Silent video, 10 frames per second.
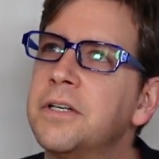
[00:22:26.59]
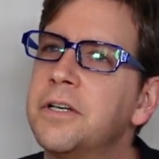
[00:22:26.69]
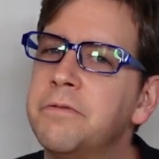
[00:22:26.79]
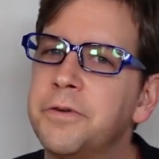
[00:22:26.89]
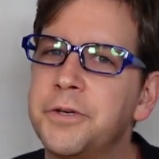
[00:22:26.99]

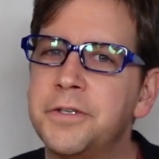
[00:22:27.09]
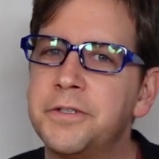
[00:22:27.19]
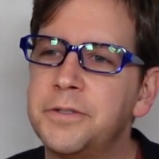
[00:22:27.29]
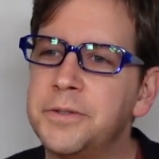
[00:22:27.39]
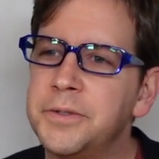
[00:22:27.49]
converted
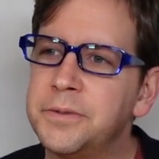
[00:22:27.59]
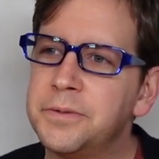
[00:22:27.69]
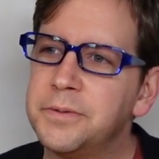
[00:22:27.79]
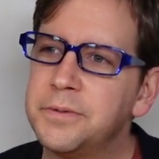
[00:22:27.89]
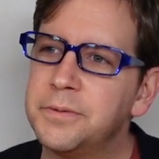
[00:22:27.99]
to
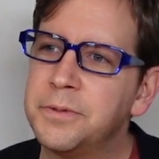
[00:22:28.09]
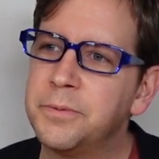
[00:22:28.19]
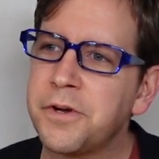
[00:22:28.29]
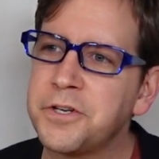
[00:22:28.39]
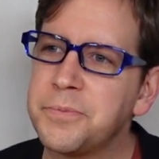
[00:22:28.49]
the
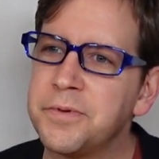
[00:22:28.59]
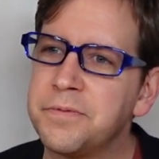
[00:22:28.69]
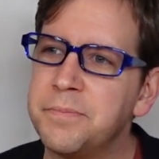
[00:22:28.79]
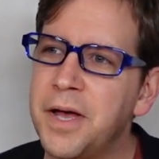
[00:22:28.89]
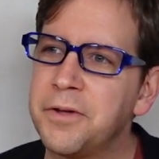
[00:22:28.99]
worship
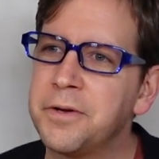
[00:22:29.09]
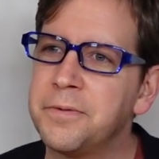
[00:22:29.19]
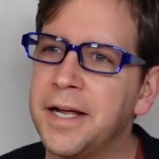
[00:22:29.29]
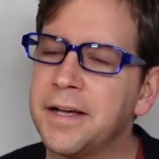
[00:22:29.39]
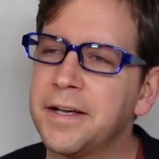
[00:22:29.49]
of
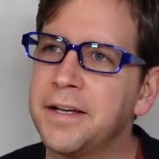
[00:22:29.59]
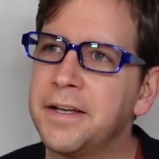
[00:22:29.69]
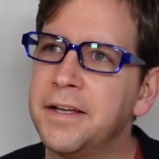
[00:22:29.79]
Malcorek?